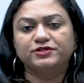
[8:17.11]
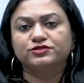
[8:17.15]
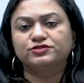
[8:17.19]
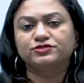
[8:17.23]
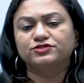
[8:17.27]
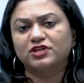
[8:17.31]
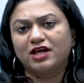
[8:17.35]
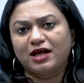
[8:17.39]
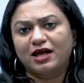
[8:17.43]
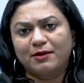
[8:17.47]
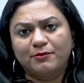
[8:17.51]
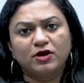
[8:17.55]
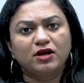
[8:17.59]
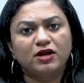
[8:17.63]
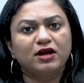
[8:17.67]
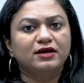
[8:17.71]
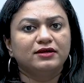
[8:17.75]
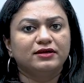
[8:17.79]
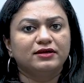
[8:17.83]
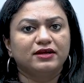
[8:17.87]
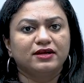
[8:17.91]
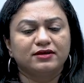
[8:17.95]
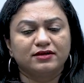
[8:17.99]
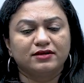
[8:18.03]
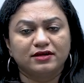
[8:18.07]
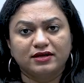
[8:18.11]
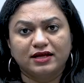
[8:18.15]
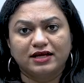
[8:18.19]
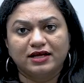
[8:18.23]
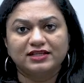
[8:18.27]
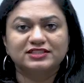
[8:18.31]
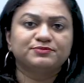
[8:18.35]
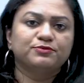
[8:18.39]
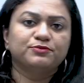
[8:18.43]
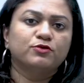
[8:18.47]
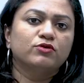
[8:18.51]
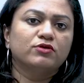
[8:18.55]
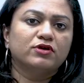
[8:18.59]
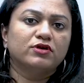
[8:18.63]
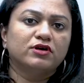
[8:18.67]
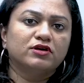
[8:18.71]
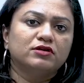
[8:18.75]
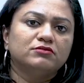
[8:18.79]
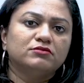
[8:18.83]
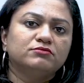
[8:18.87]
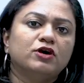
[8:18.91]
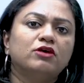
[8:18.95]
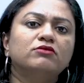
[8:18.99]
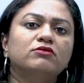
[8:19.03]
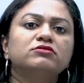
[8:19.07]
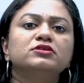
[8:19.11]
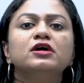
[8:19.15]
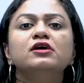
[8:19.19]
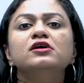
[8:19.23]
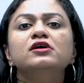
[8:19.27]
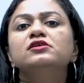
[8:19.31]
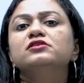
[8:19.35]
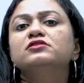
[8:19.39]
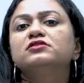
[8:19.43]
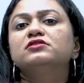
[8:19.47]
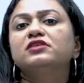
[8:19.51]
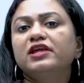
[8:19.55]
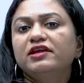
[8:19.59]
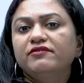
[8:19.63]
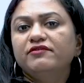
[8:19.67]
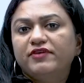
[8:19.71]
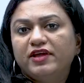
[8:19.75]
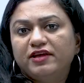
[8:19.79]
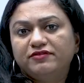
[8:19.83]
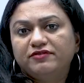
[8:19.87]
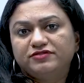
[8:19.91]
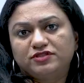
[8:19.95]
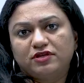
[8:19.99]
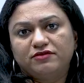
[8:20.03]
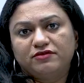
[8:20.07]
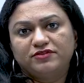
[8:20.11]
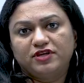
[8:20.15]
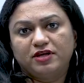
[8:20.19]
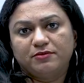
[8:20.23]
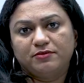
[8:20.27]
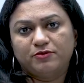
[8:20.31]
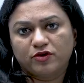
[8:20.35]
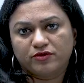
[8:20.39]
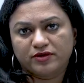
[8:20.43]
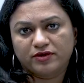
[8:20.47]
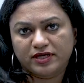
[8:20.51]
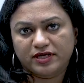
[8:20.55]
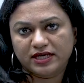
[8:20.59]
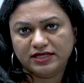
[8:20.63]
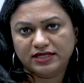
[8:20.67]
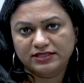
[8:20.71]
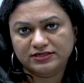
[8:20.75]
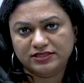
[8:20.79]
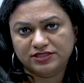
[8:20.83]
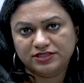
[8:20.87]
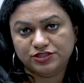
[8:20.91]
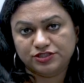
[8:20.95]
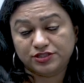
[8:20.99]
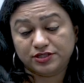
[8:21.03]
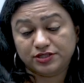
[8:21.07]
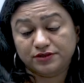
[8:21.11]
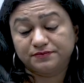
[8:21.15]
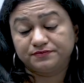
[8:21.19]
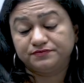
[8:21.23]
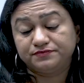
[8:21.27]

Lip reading: So Samuel Huntington has spoken about three waves of democratization.